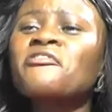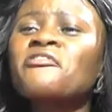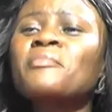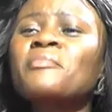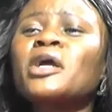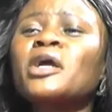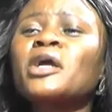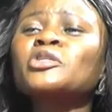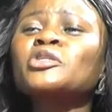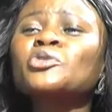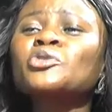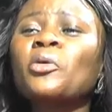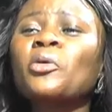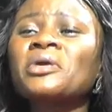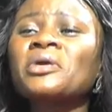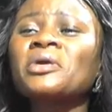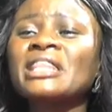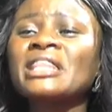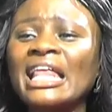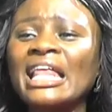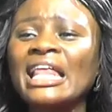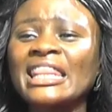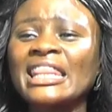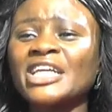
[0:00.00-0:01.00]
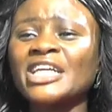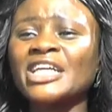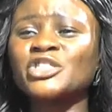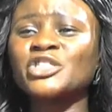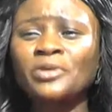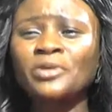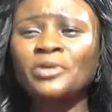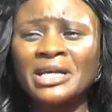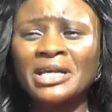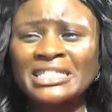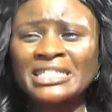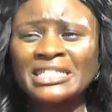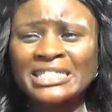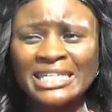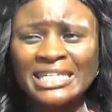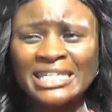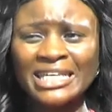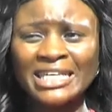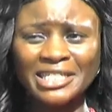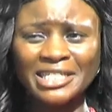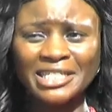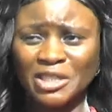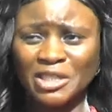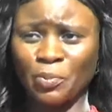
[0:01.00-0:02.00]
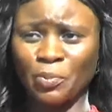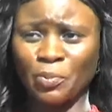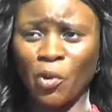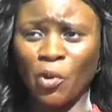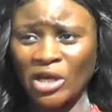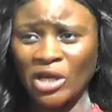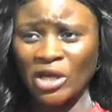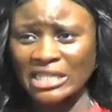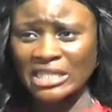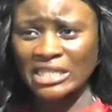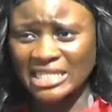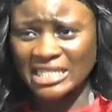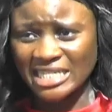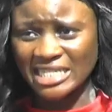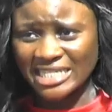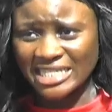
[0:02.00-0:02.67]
mine told me that Nigerians think it's poison.